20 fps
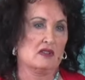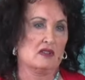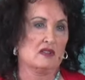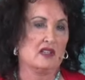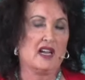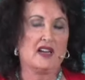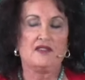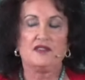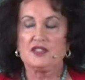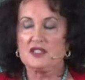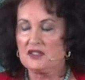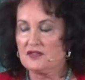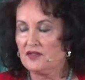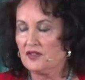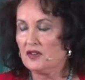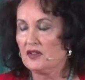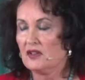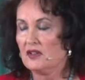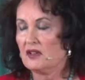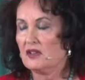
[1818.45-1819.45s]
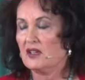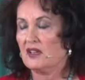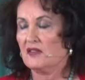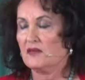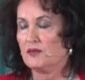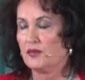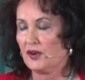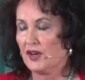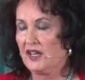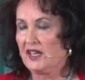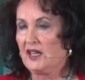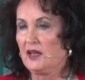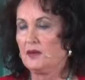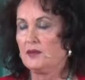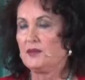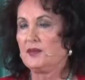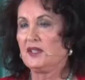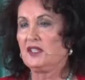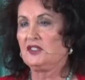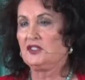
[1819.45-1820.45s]
Life is full of
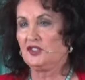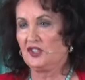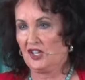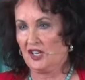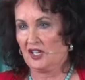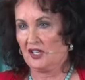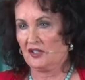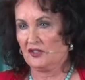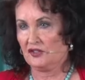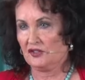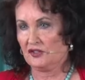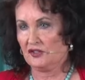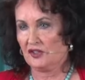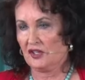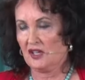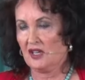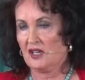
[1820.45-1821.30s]
breakup and change.